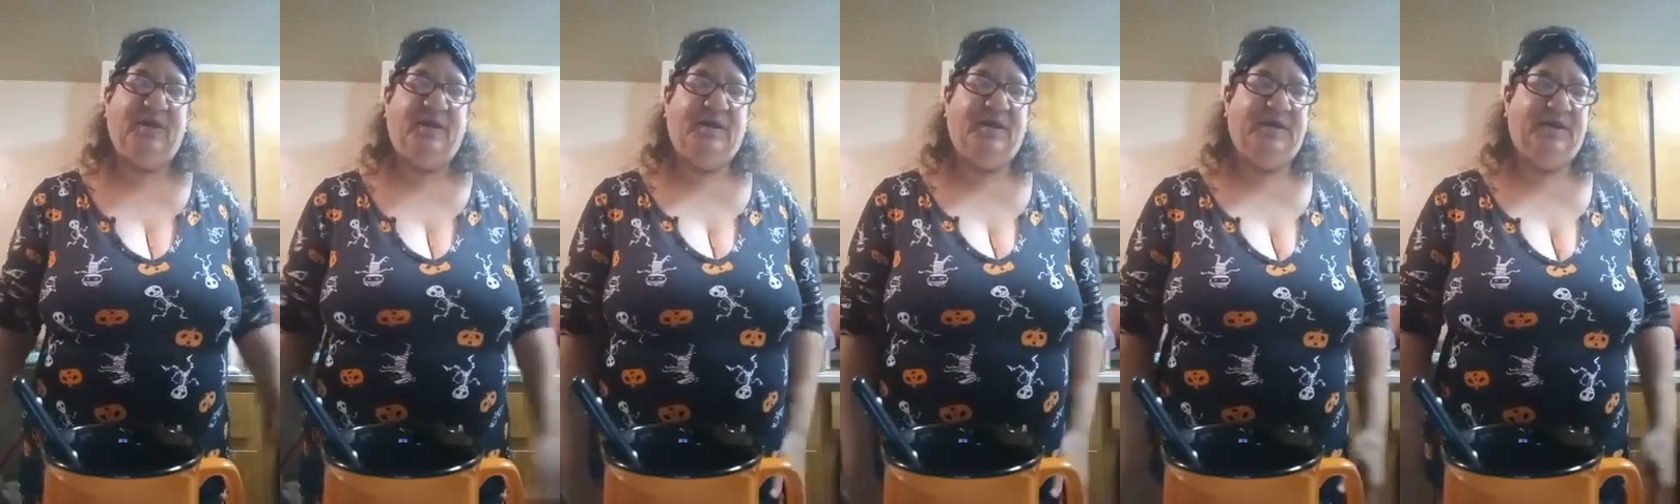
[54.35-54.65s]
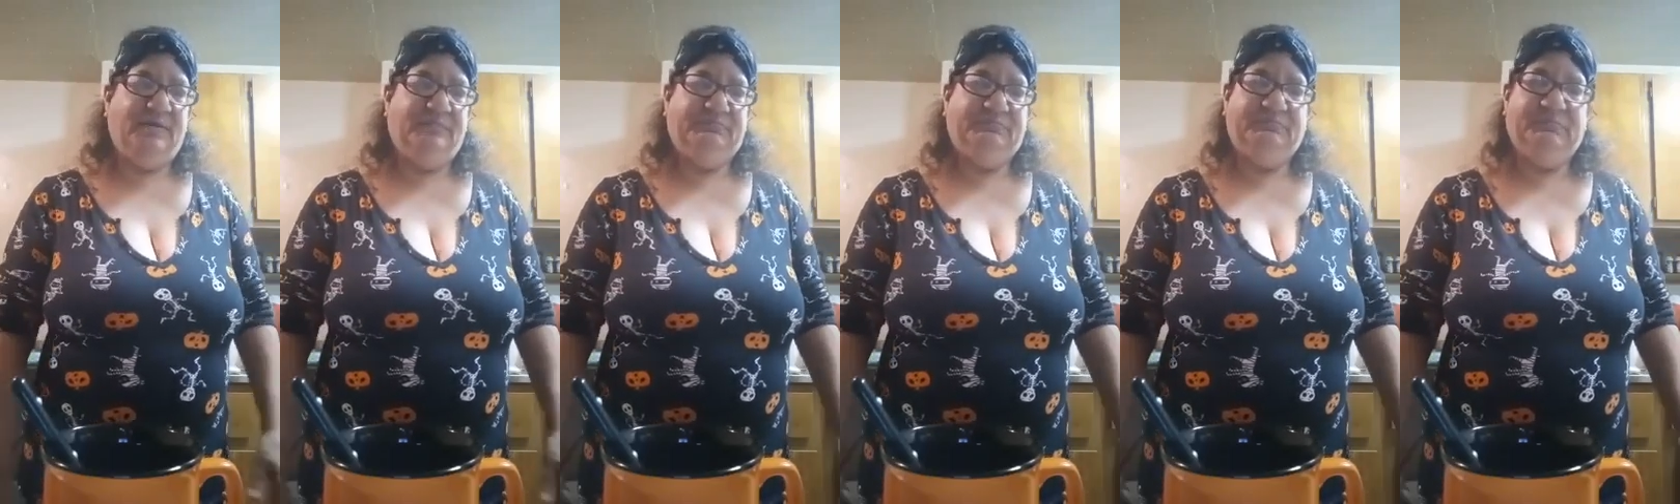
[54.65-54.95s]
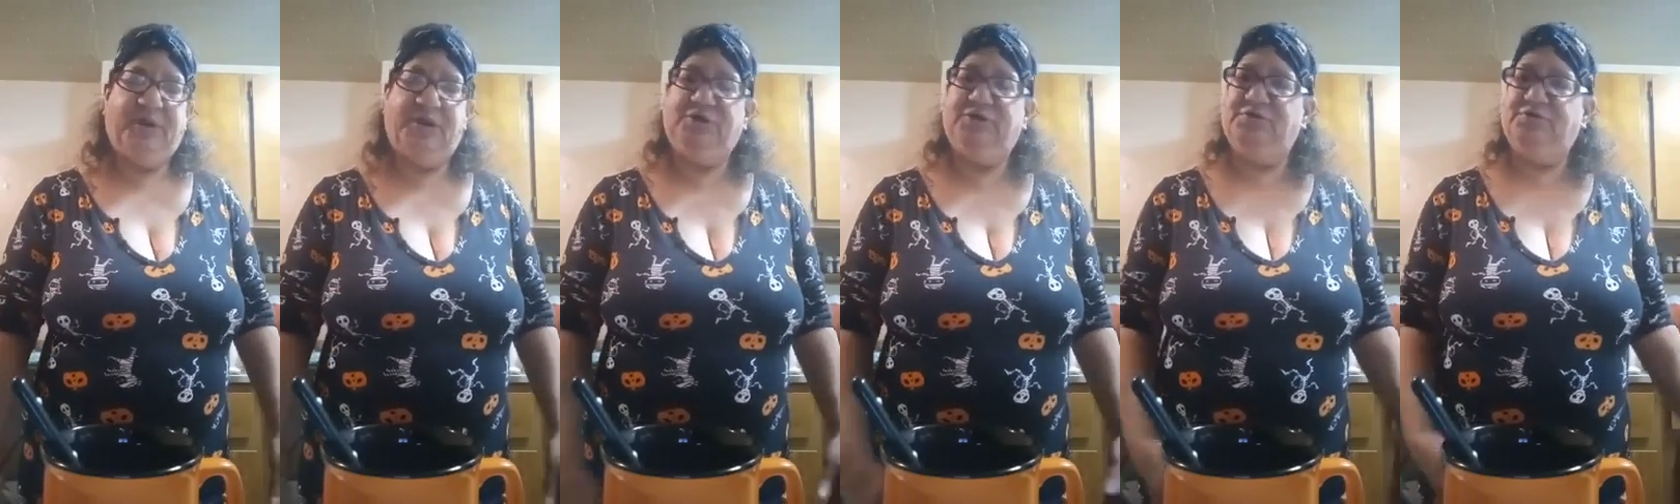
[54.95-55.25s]

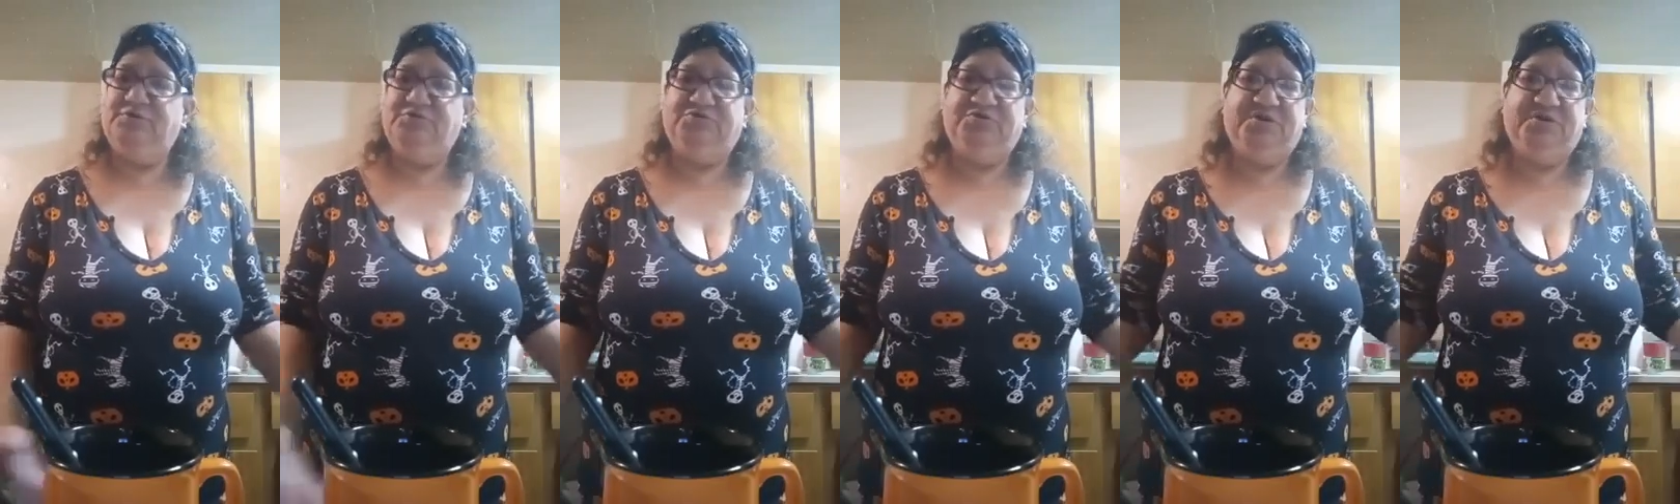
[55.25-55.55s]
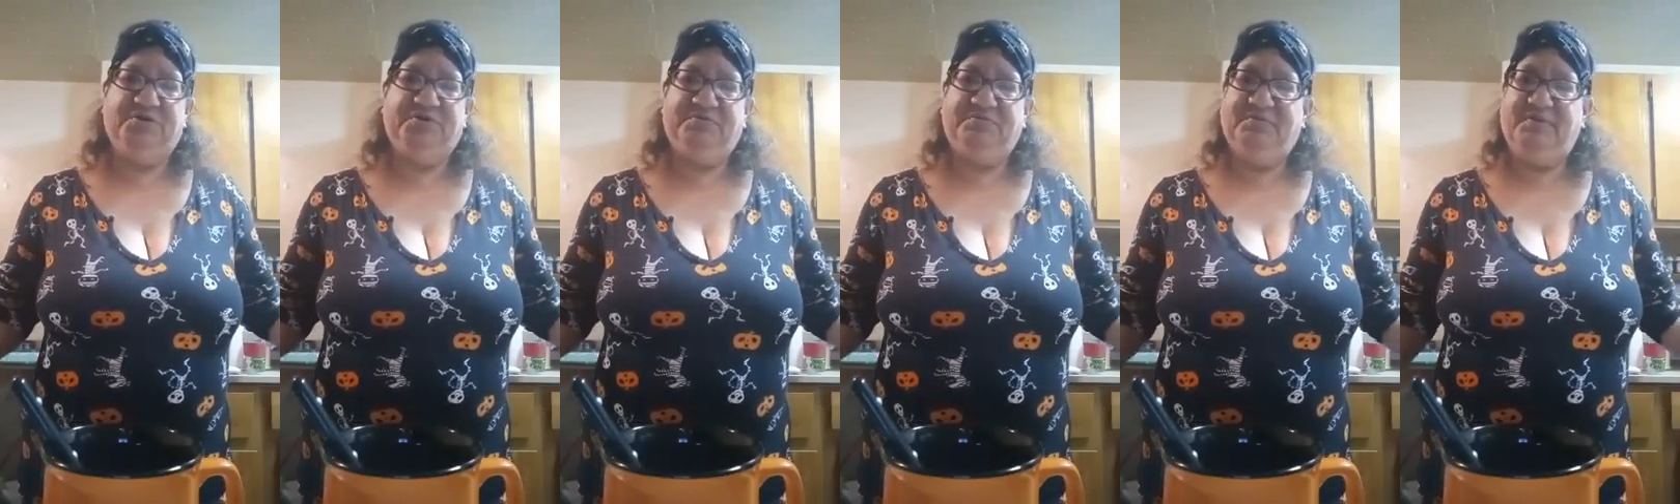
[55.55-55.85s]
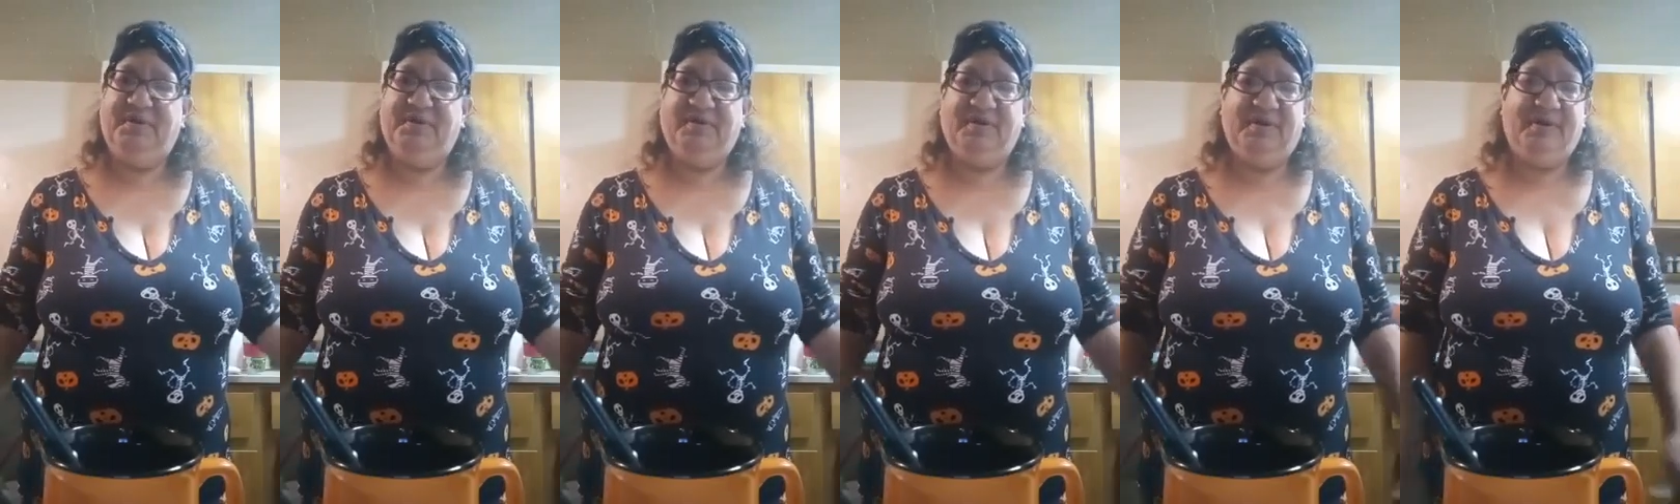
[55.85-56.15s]
Um, I could use it
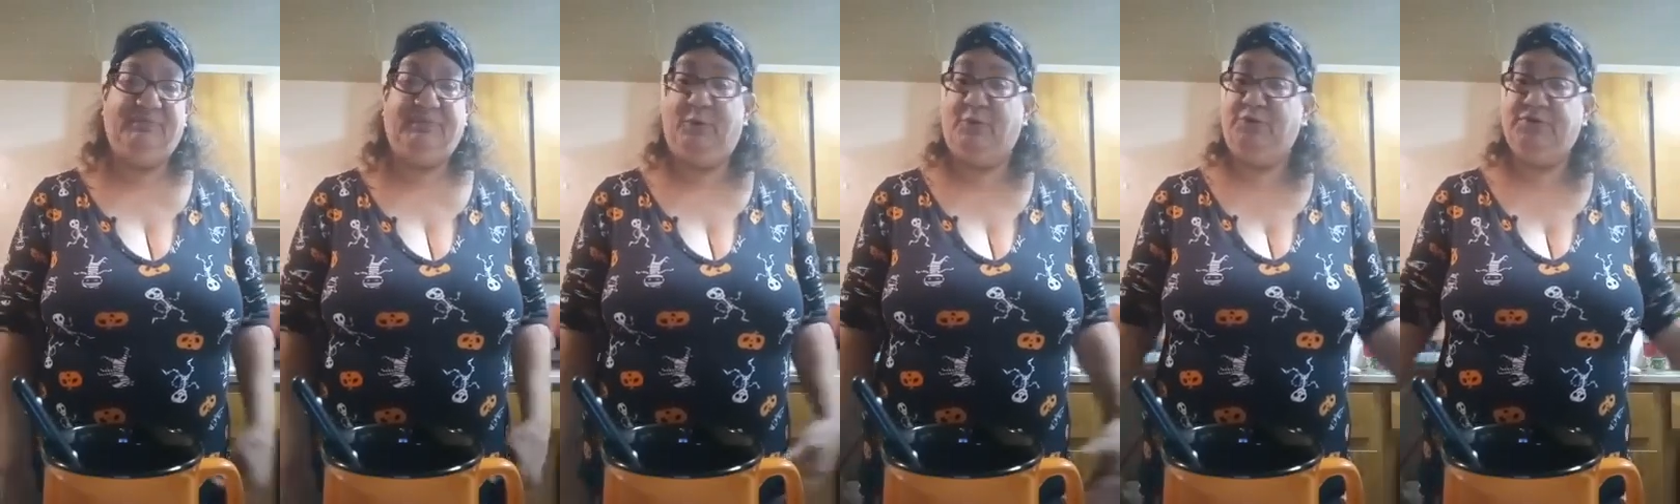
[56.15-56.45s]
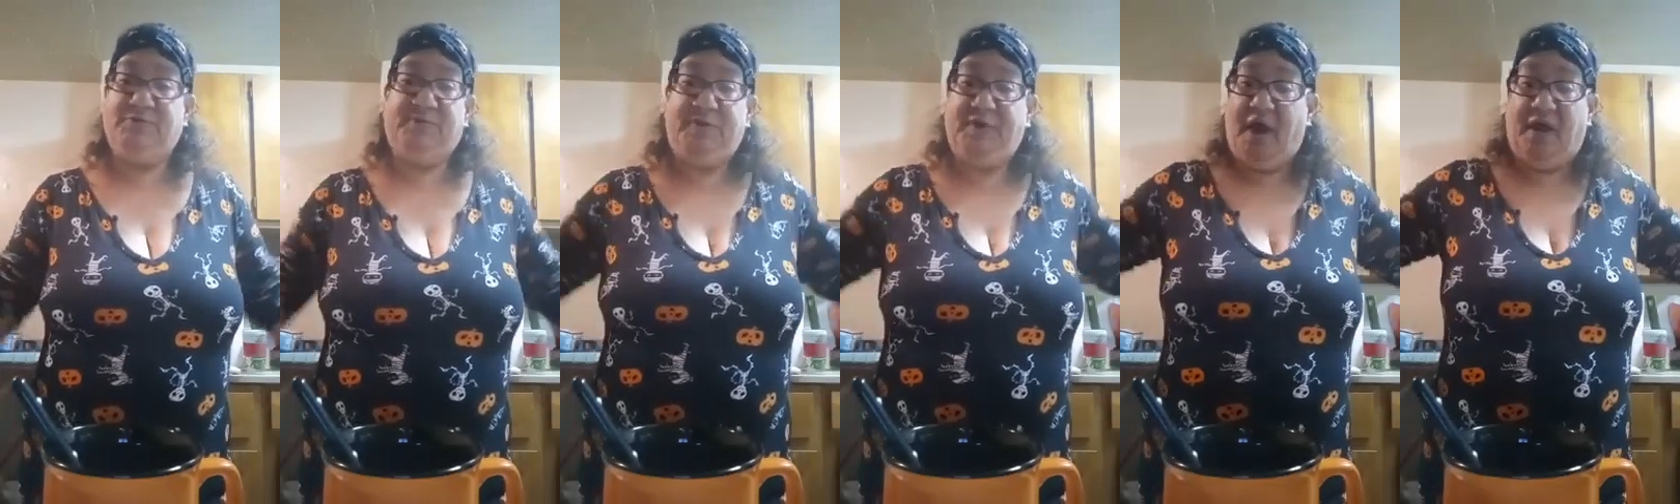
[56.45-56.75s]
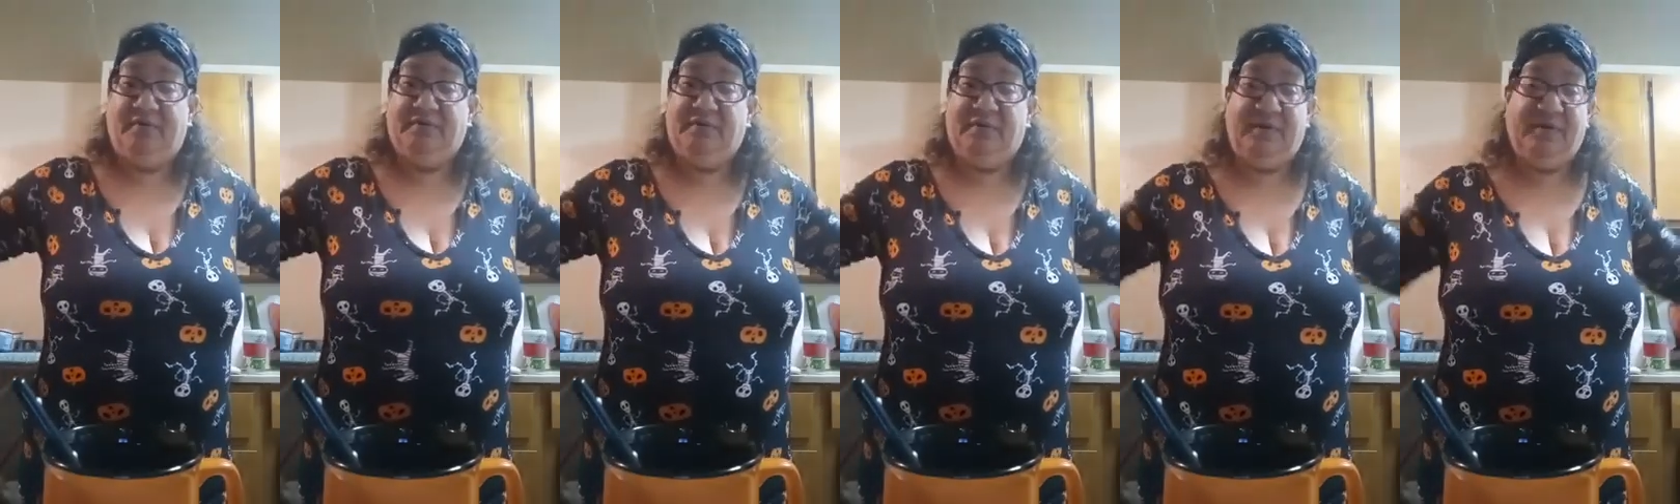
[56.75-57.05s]
uh, for Christmas,
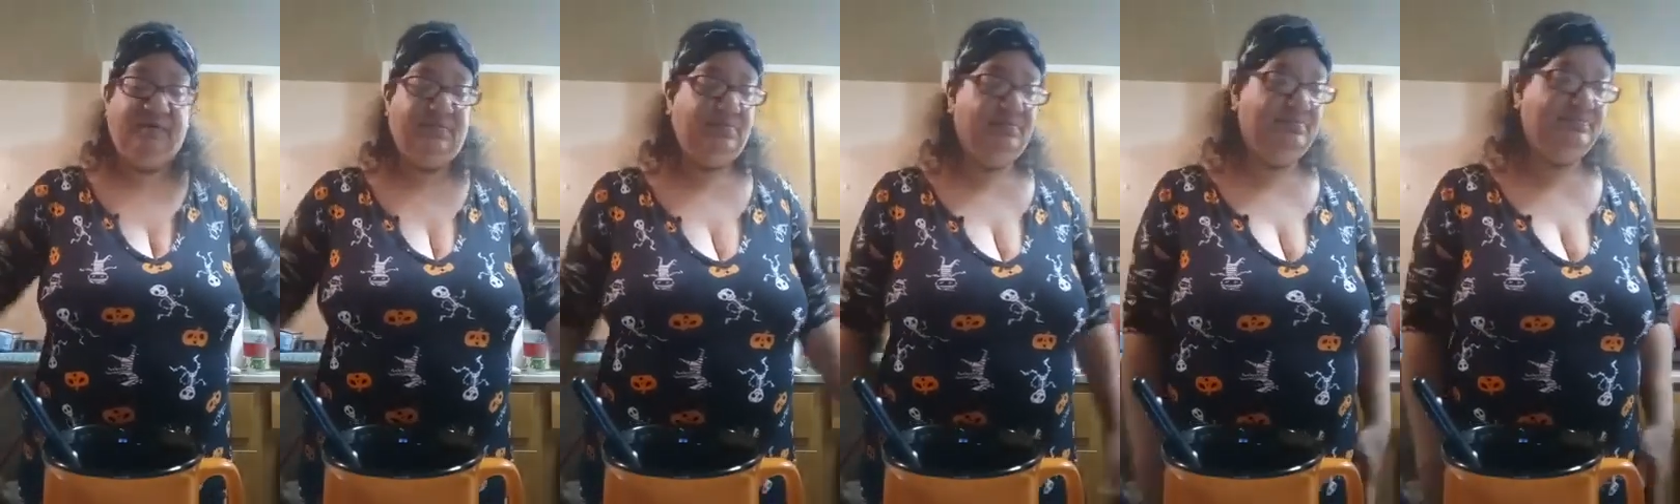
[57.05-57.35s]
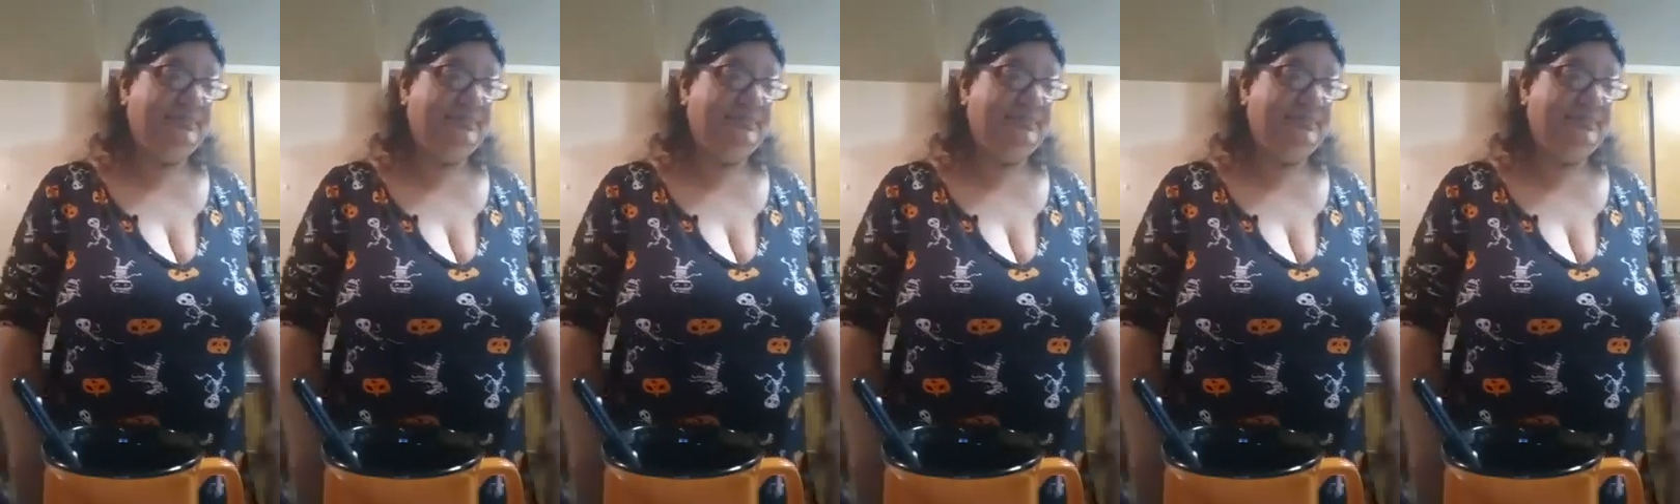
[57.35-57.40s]
I don't care.